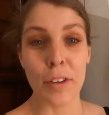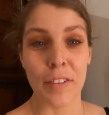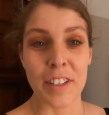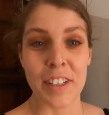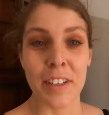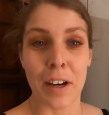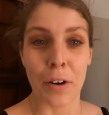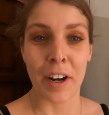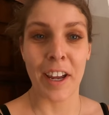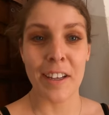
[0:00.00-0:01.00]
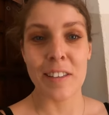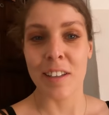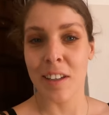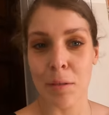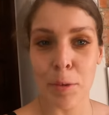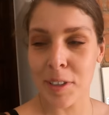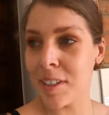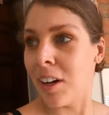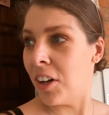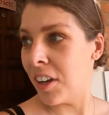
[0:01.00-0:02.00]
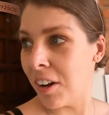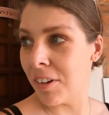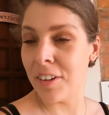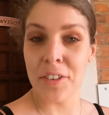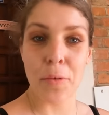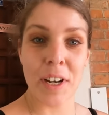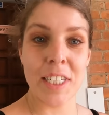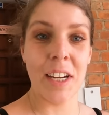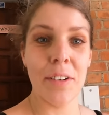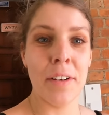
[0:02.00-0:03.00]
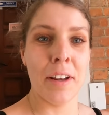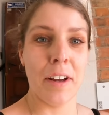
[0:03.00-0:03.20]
Both of us hit our heads a little bit on, uh, on the way down.